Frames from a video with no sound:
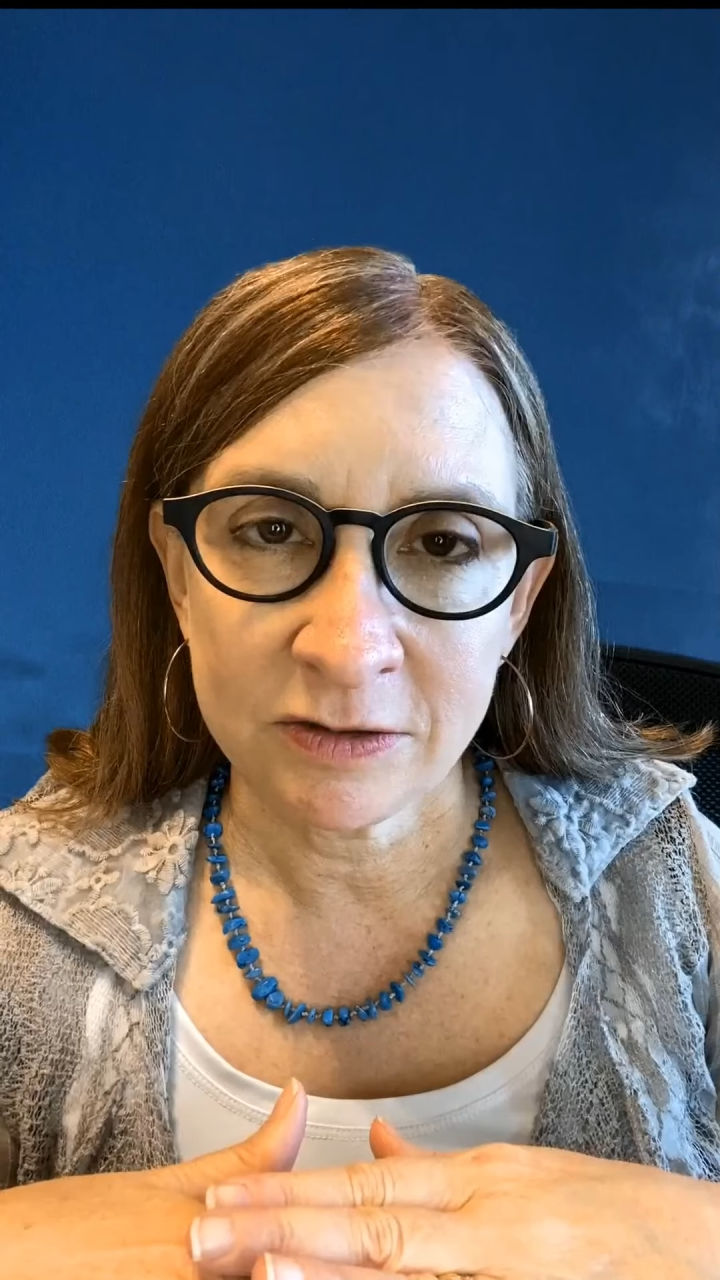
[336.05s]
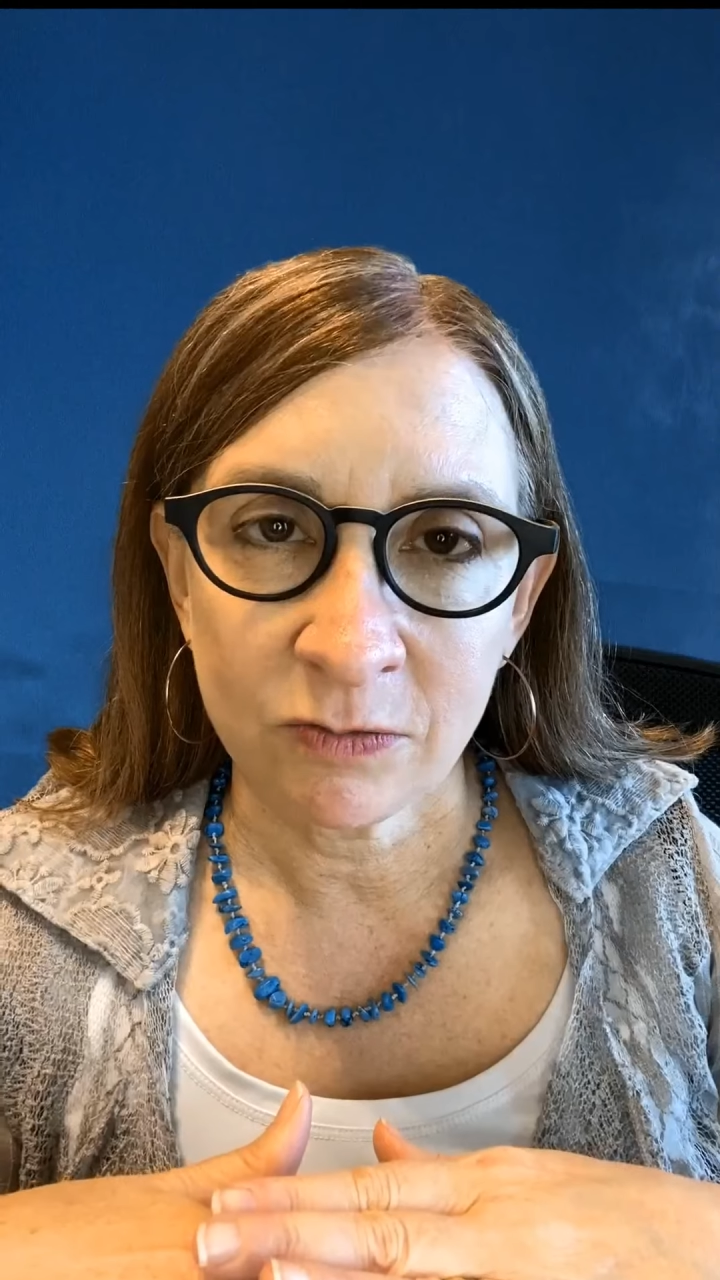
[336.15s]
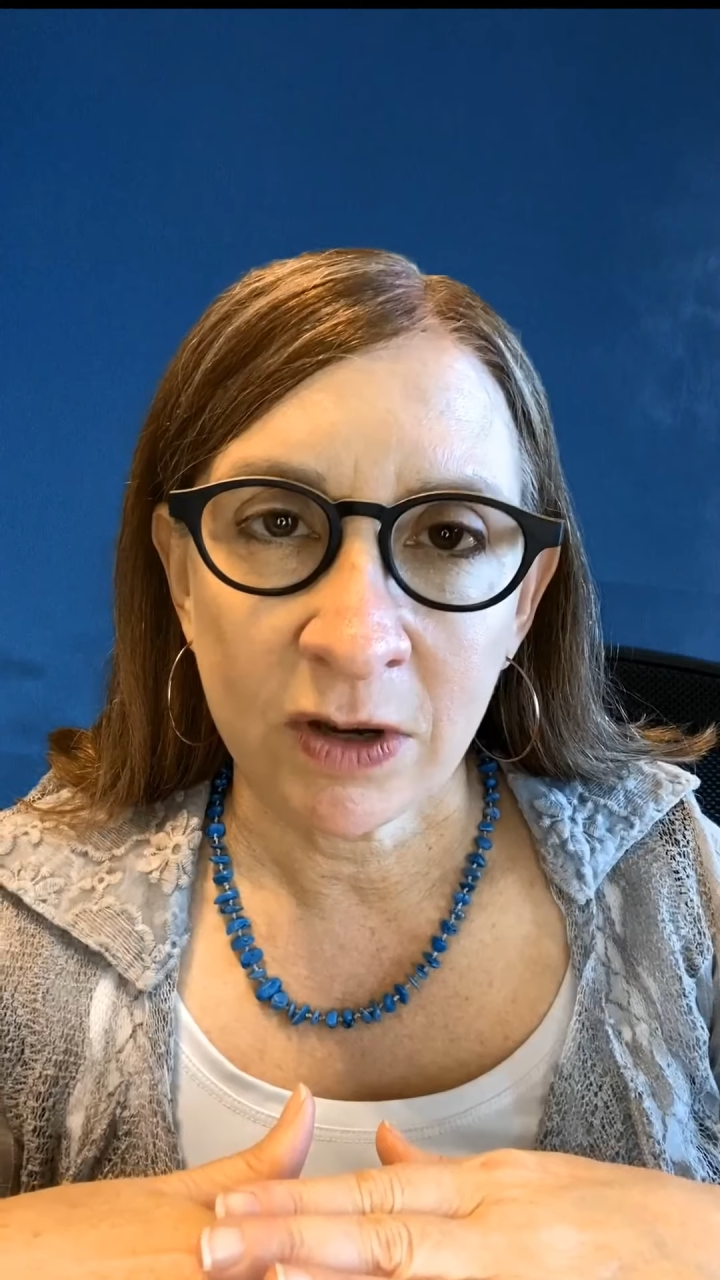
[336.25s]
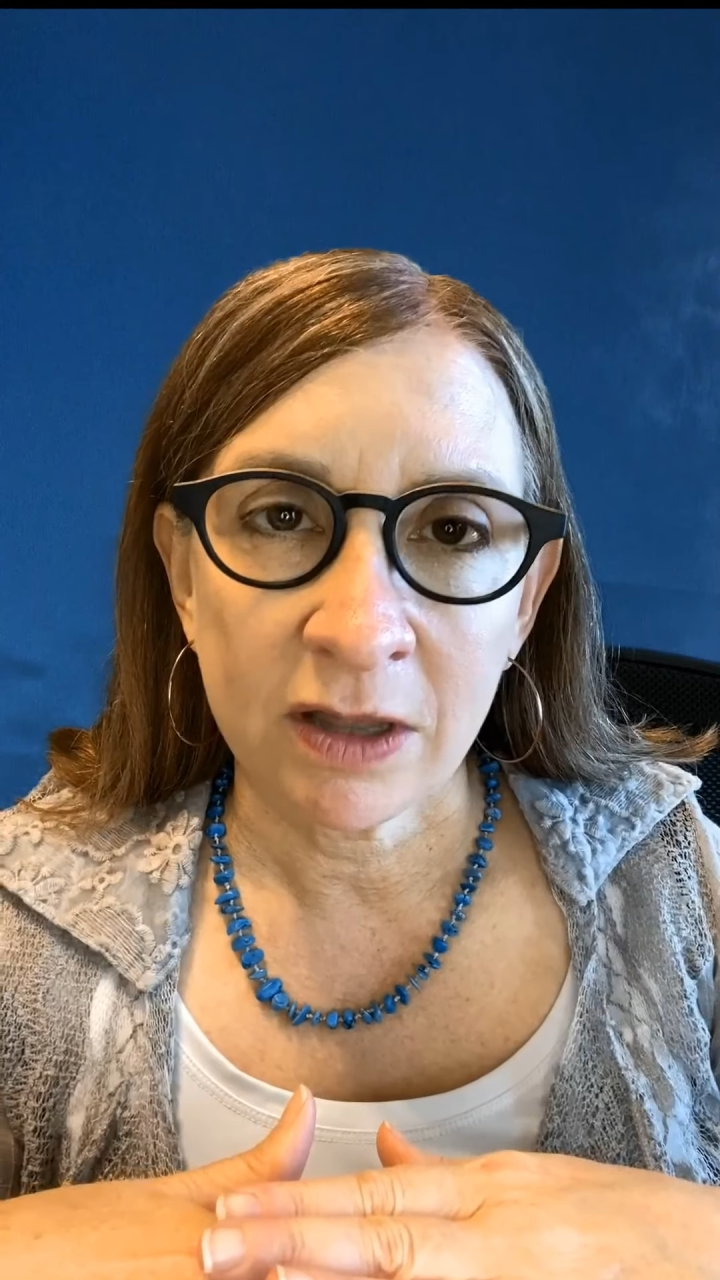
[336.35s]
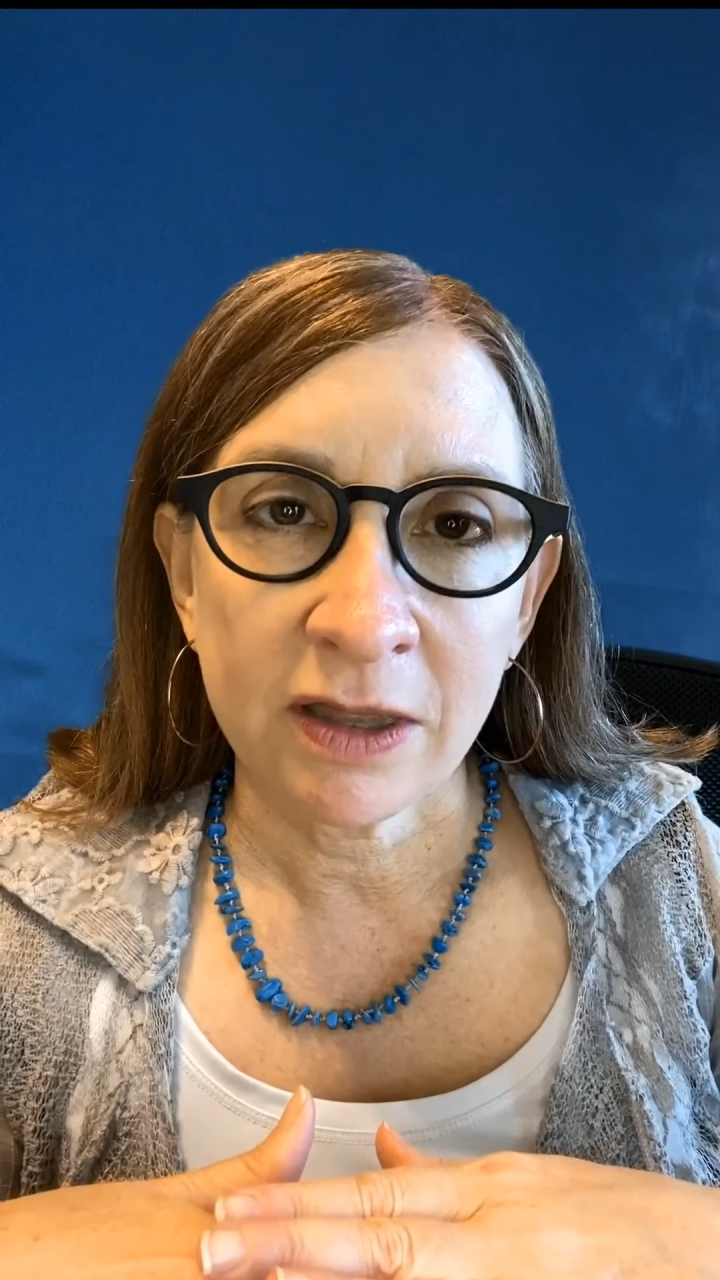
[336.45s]
do
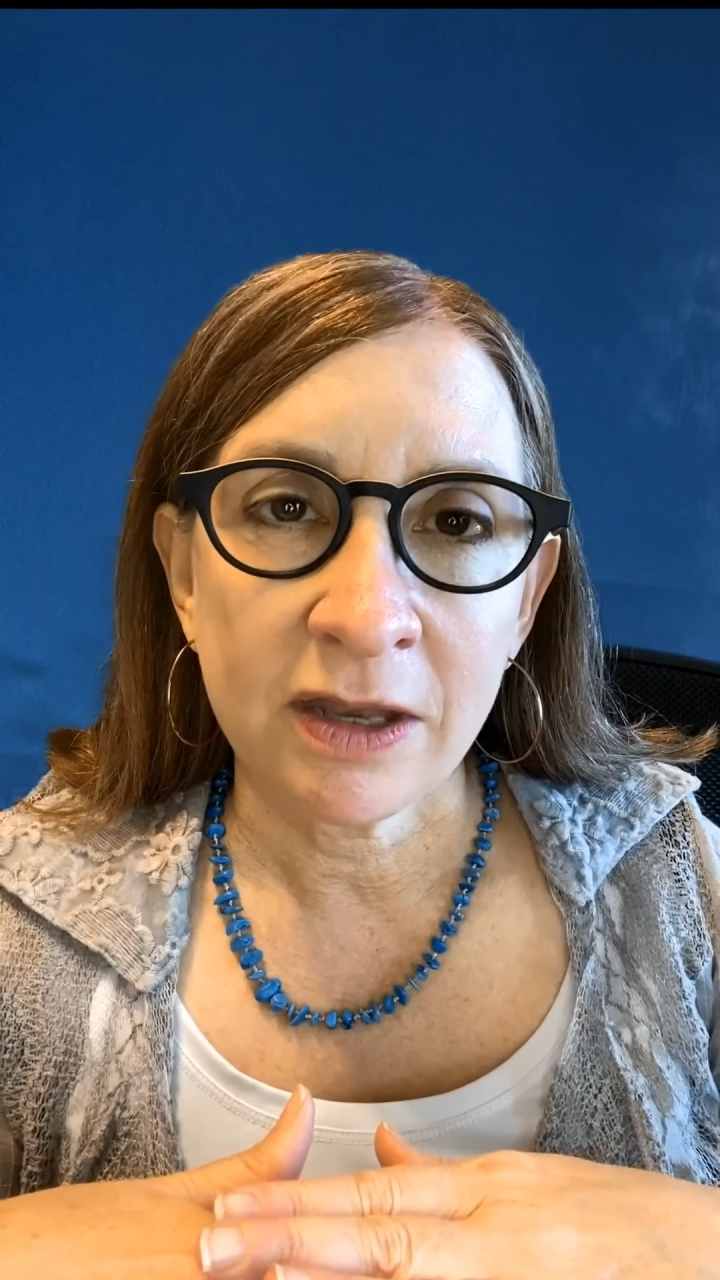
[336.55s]
well.